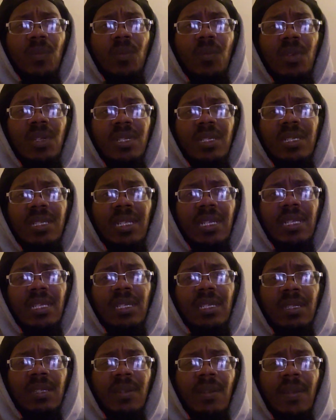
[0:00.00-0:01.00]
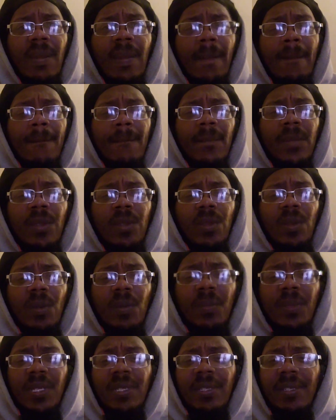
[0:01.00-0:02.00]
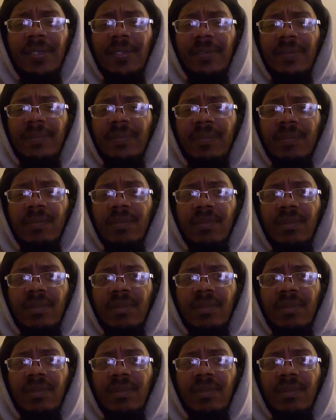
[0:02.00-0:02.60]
One thing, you know what I mean,